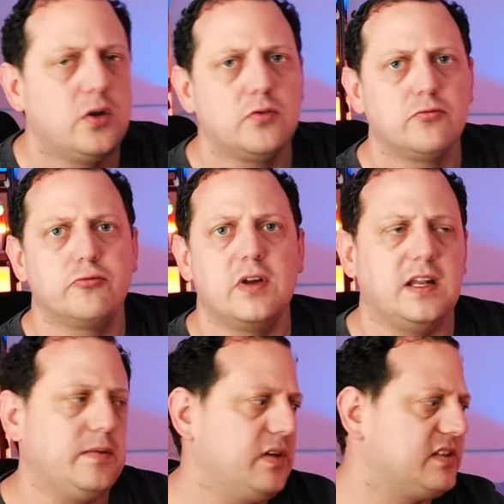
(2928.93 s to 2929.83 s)

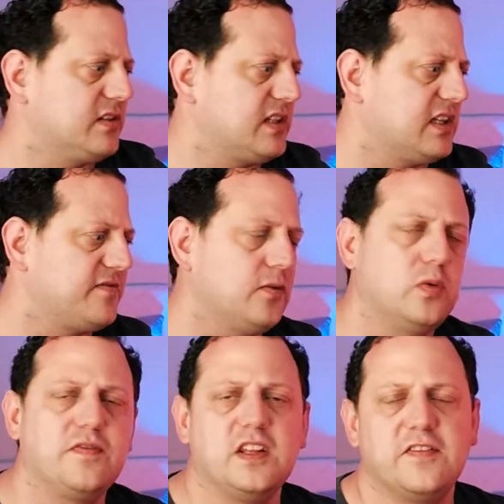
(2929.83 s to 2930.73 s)
really be successful
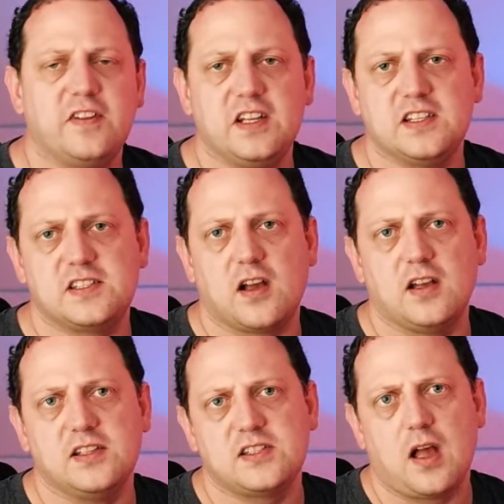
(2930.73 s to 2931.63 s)
with the affiliate
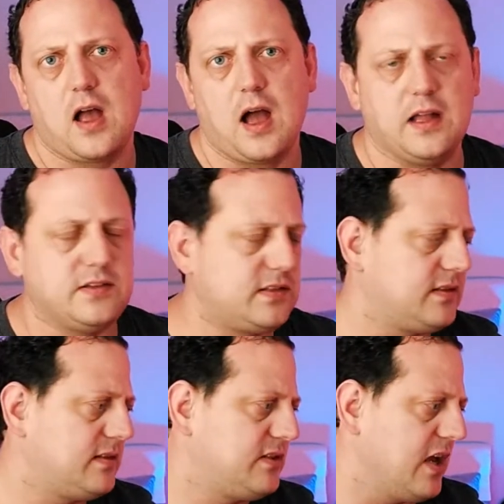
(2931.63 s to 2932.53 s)
sites, I
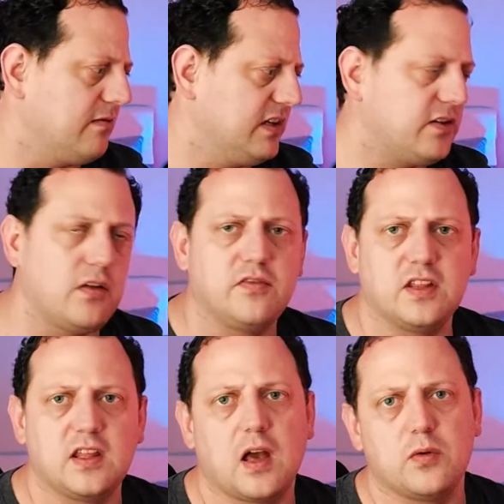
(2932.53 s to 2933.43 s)
generally don't
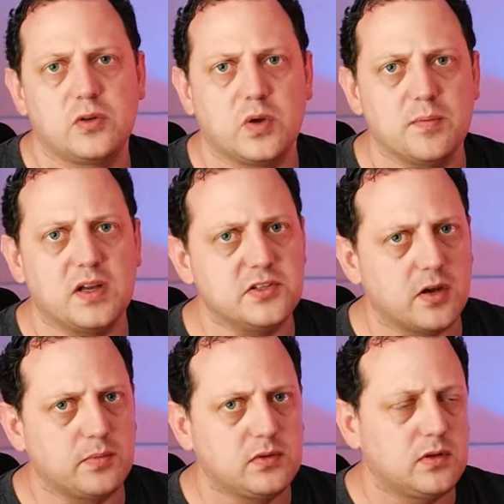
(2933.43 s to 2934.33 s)
think I would quit my job,
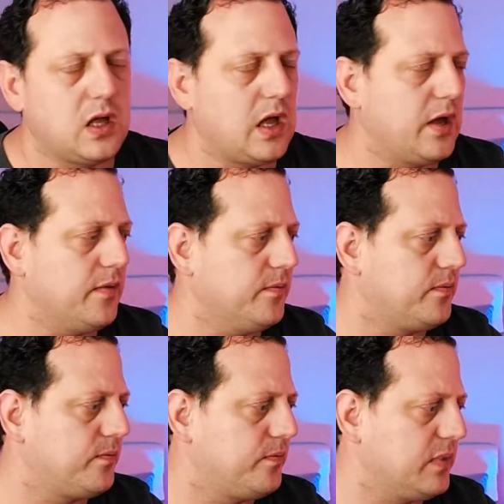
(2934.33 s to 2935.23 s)

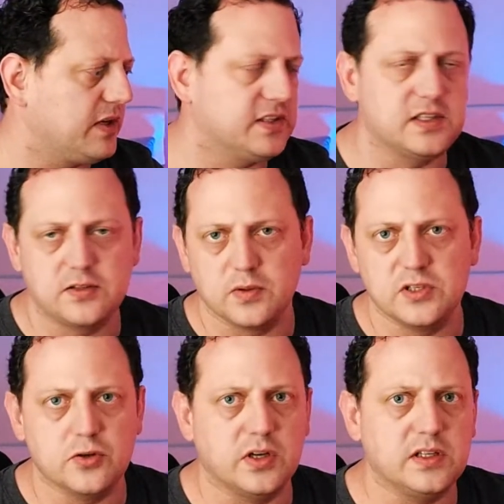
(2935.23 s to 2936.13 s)
because I do
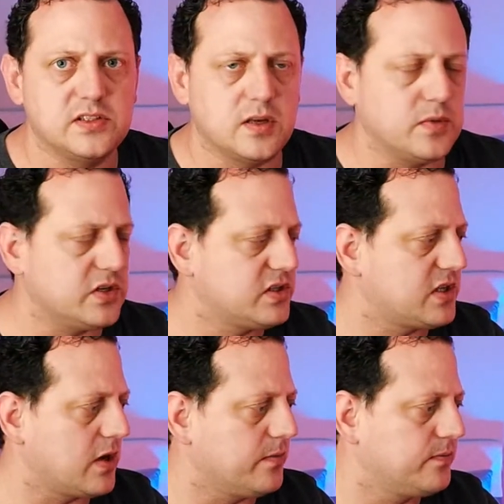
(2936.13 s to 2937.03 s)
enjoy it so much.
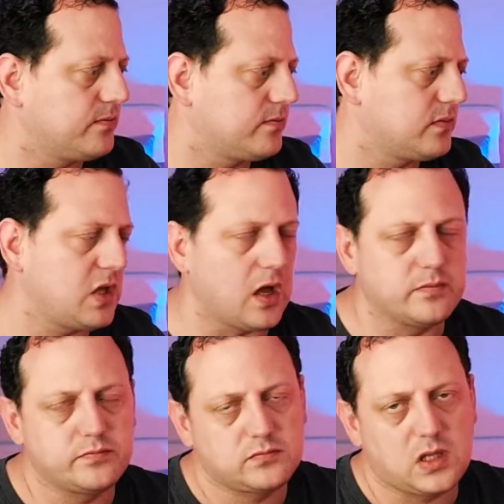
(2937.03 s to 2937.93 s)
So yeah,
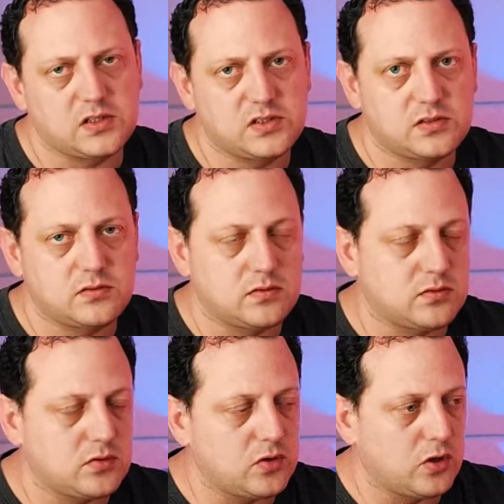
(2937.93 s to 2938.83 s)
that's
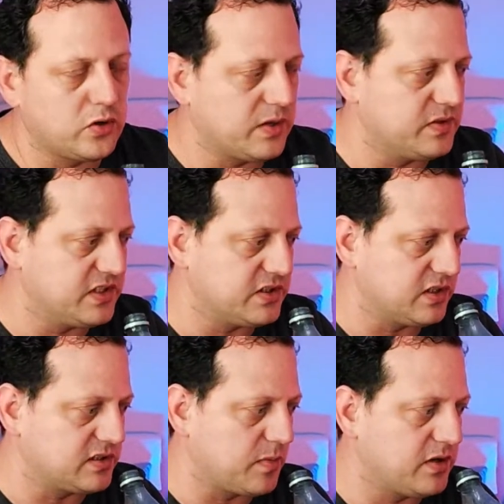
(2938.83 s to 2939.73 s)
a lucky position, I
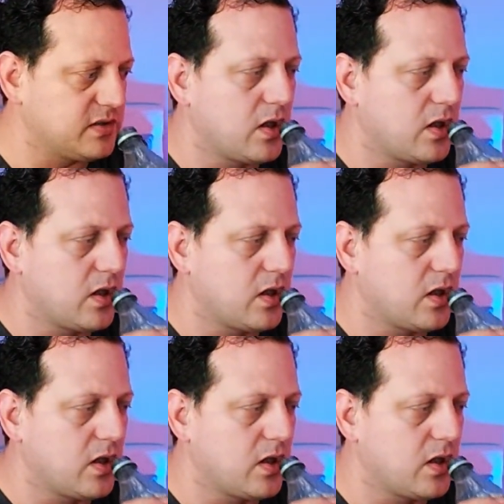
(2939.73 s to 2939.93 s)
suppose.